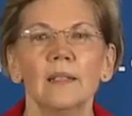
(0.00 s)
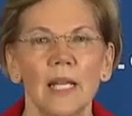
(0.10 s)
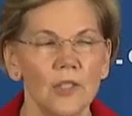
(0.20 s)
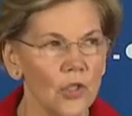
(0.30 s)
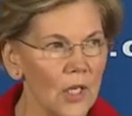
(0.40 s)

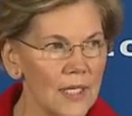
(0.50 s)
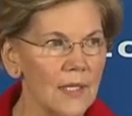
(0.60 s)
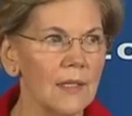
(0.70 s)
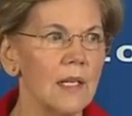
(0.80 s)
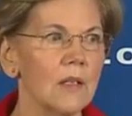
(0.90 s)
they
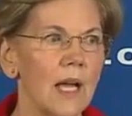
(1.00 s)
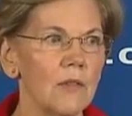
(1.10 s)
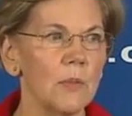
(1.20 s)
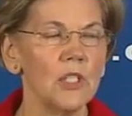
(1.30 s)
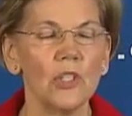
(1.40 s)
trusted their
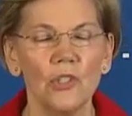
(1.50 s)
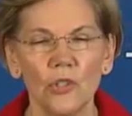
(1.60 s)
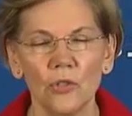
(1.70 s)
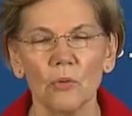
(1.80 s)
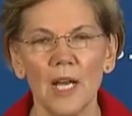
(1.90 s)
government to
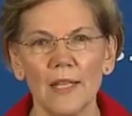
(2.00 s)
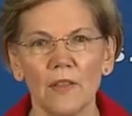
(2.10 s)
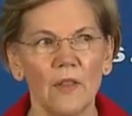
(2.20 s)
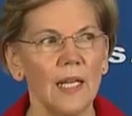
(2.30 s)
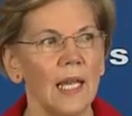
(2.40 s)
do the right
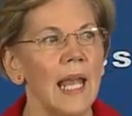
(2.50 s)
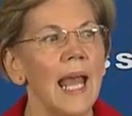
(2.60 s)
thing